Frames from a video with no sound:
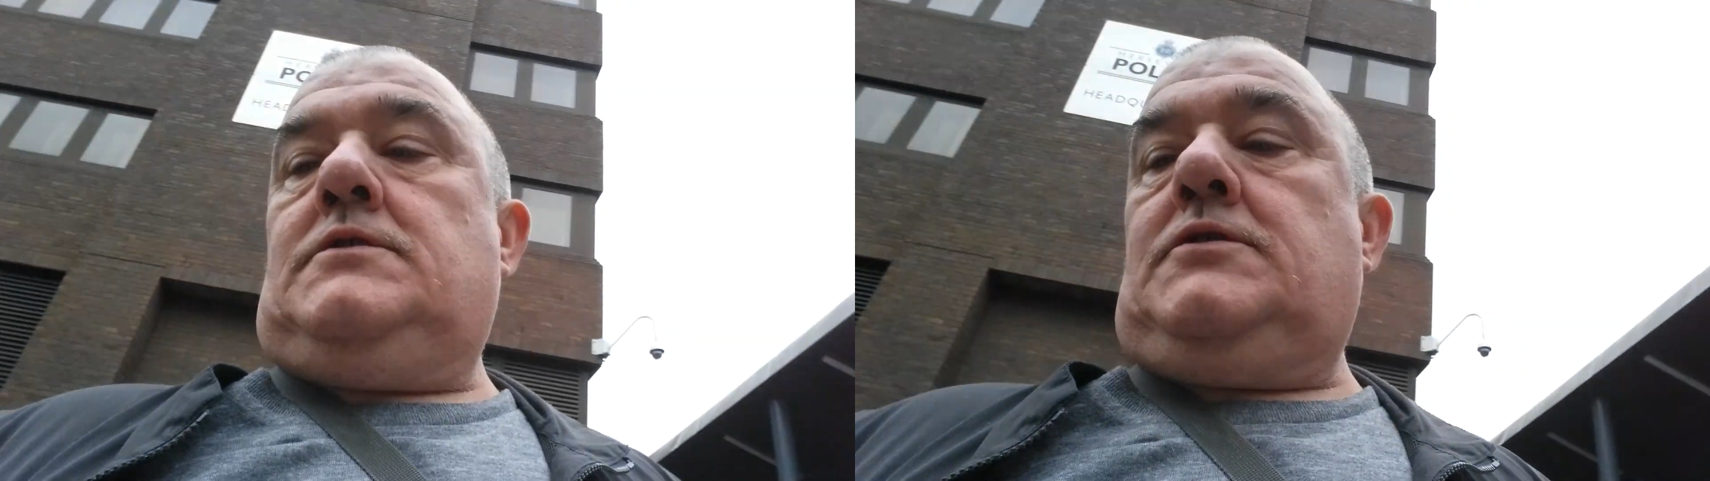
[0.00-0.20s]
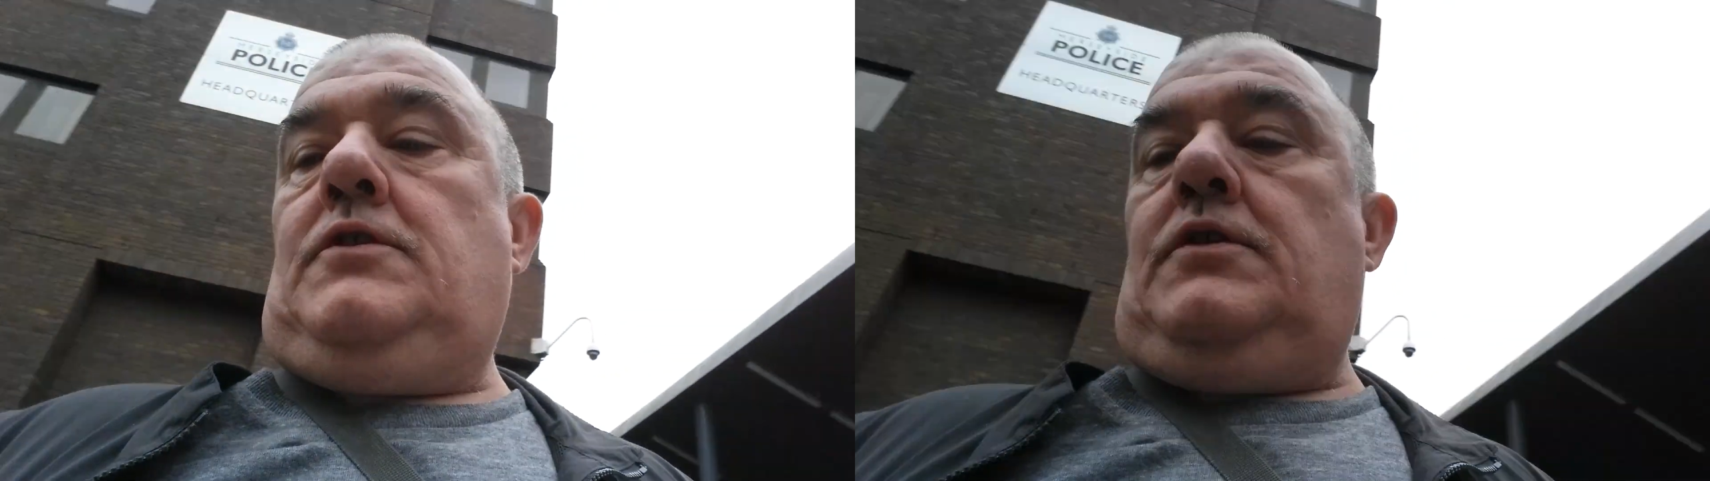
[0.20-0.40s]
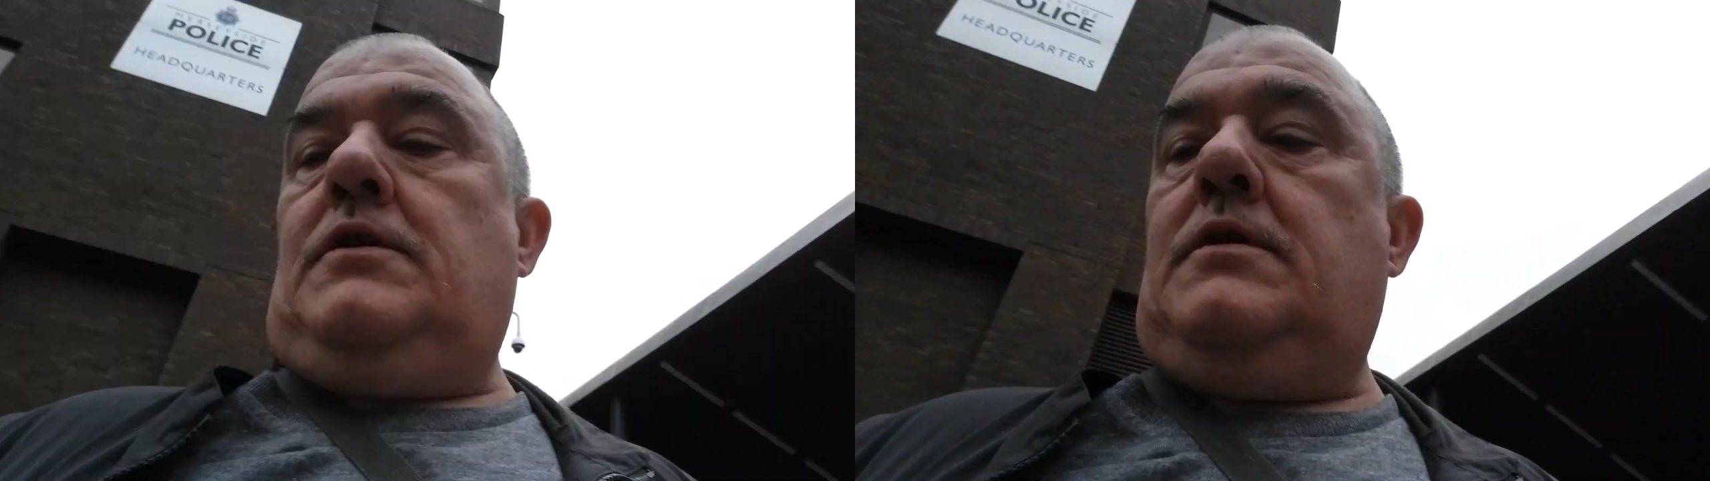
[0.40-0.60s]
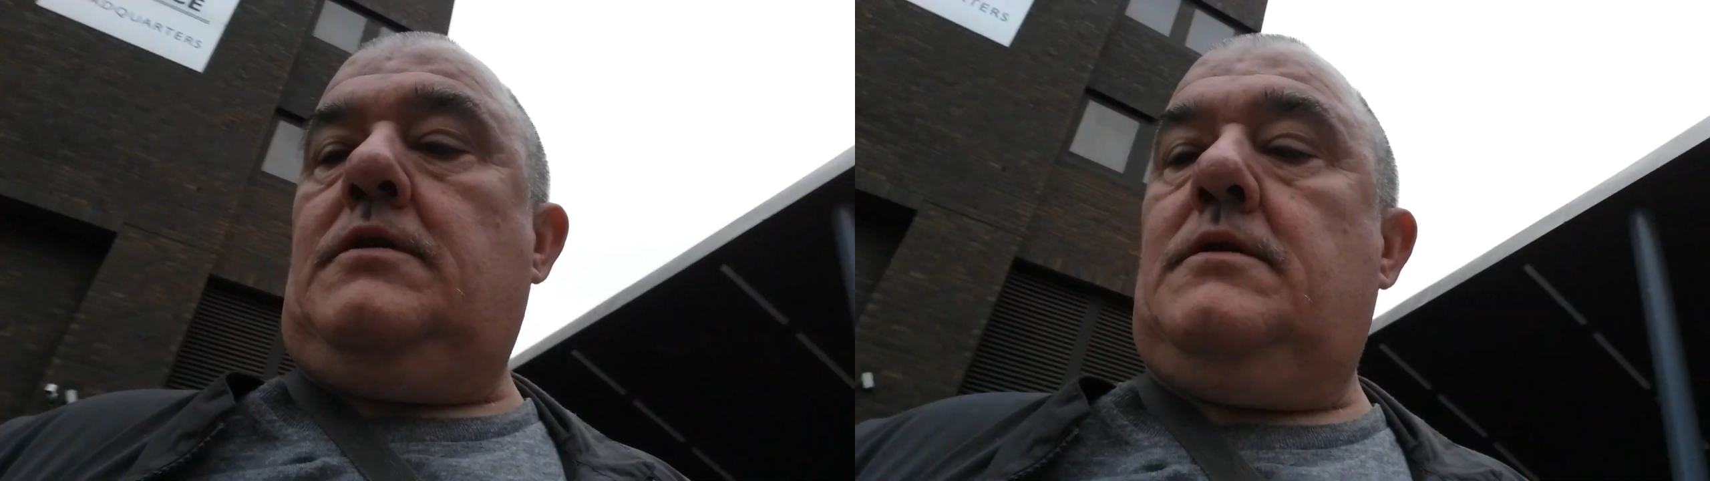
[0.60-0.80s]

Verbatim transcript: talk